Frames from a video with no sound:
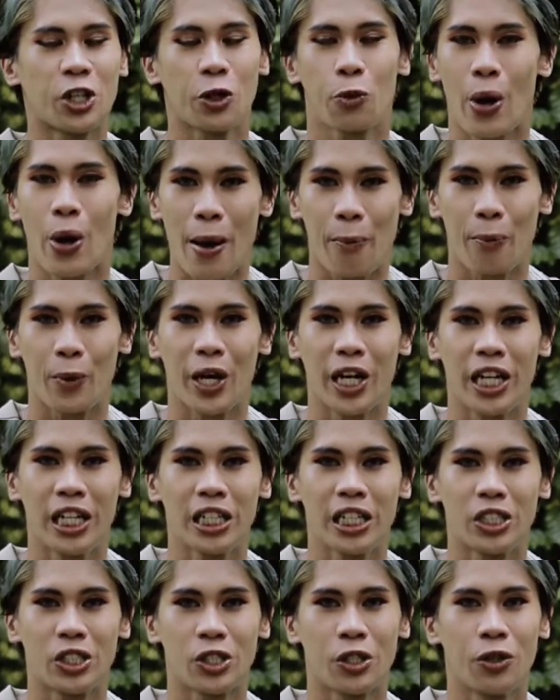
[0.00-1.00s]
your
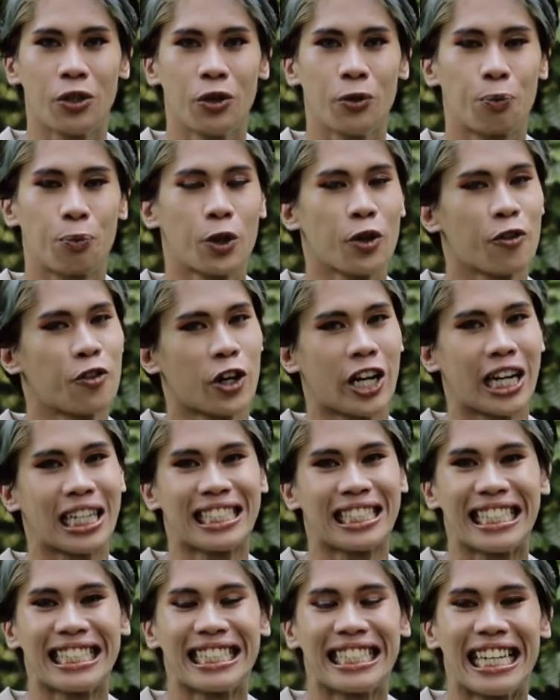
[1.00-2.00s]
weapon to prove your
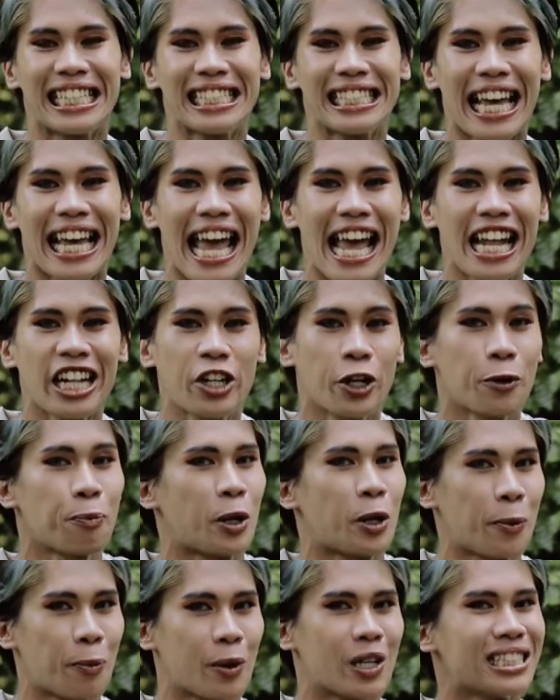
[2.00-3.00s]
existence and your
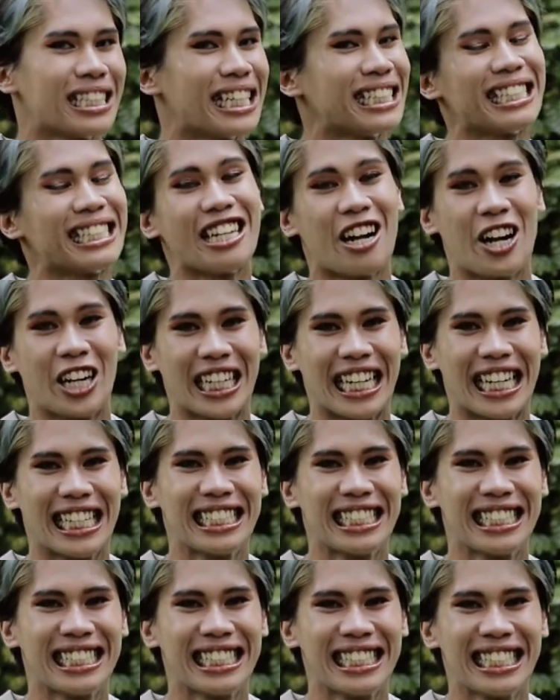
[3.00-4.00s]
purpose as an
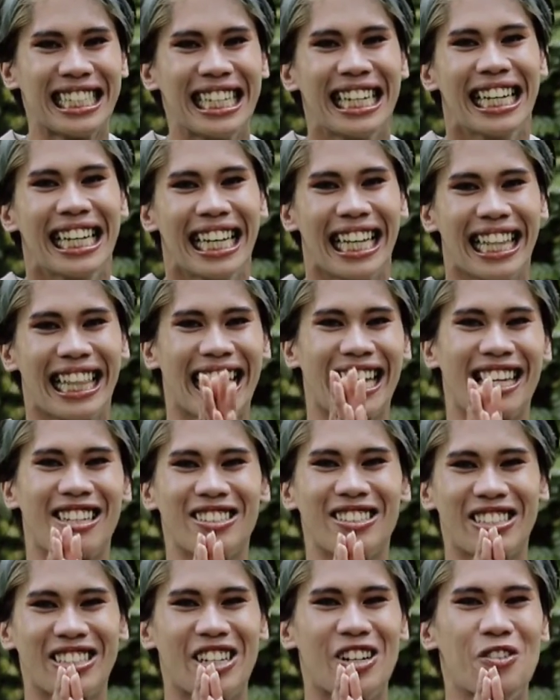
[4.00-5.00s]
artist. Thank
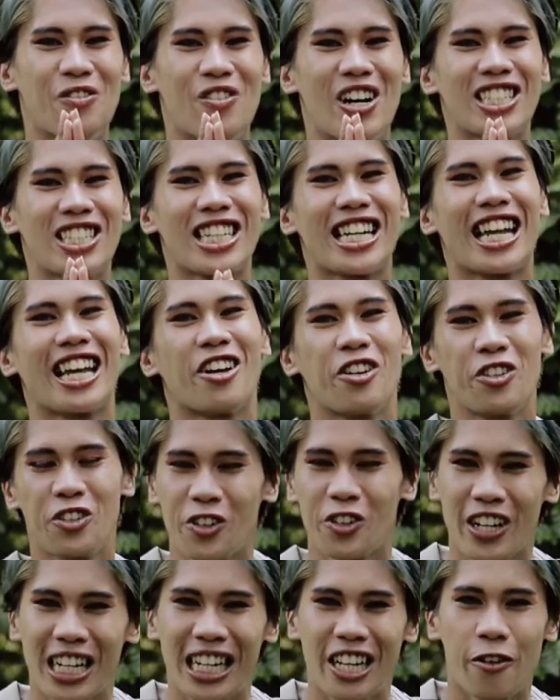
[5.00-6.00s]
you so much, and I
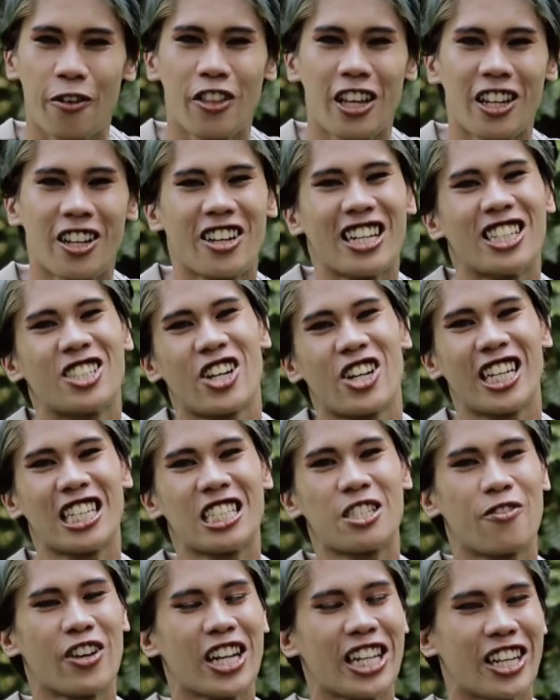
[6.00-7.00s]
do really hope that you enjoyed
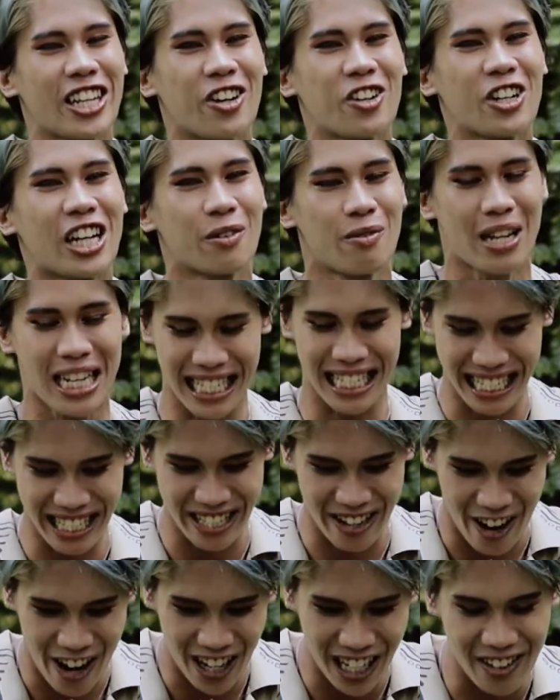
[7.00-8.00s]
this video. God bless us
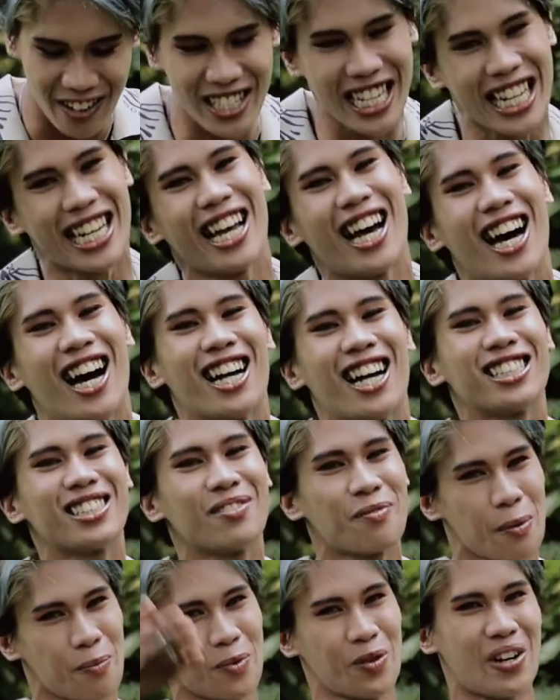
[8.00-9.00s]
all, loves and hugs,
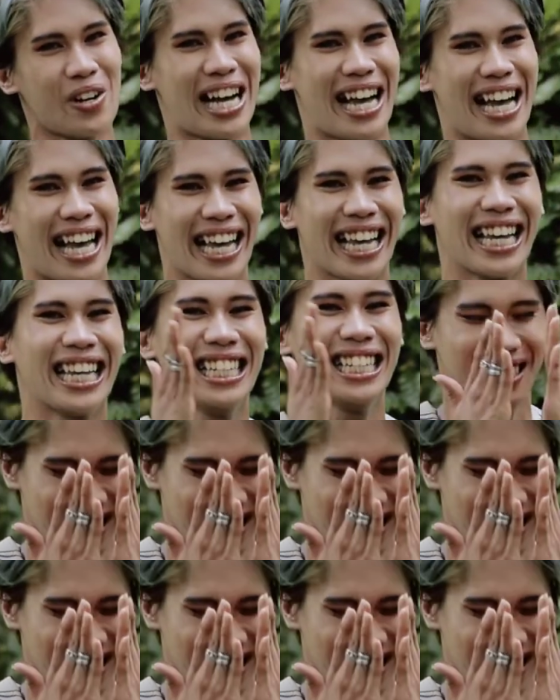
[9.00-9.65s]
mabuhay.